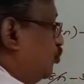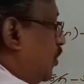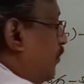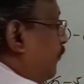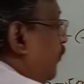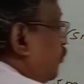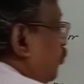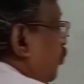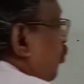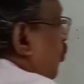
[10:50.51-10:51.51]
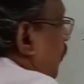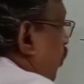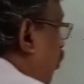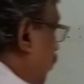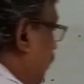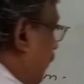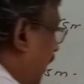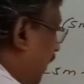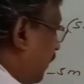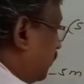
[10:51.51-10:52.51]
now first you open all the
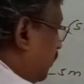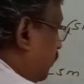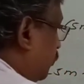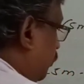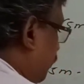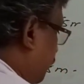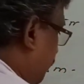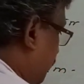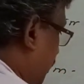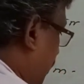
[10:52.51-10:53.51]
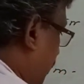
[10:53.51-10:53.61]
brackets. So this is